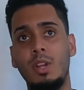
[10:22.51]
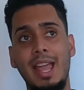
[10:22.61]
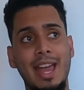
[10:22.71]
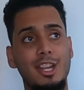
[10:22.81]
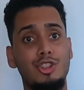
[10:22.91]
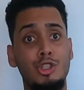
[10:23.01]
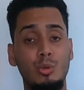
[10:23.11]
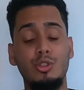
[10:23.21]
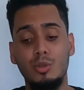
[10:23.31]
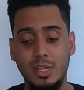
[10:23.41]
And as
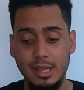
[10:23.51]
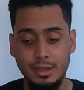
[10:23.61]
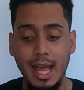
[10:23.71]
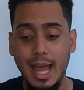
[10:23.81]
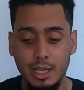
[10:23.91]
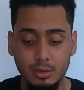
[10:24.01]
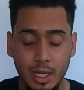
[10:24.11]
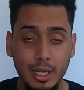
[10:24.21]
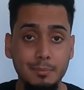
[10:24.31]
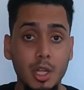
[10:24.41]
soon as you get that,
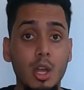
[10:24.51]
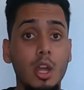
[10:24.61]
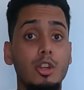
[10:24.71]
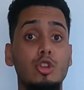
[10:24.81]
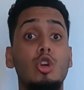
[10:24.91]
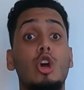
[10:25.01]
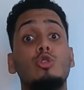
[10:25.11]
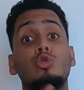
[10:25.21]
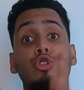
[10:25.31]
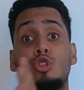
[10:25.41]
right, you go
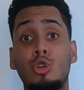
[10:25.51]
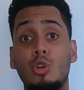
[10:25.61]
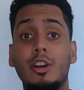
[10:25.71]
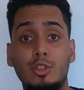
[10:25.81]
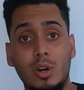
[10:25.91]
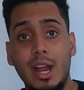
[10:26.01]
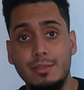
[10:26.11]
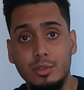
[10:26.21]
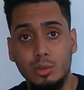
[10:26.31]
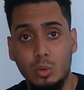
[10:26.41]
to truck
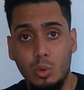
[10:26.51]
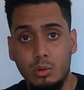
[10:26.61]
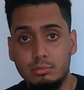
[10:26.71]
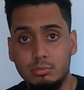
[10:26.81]
driver school.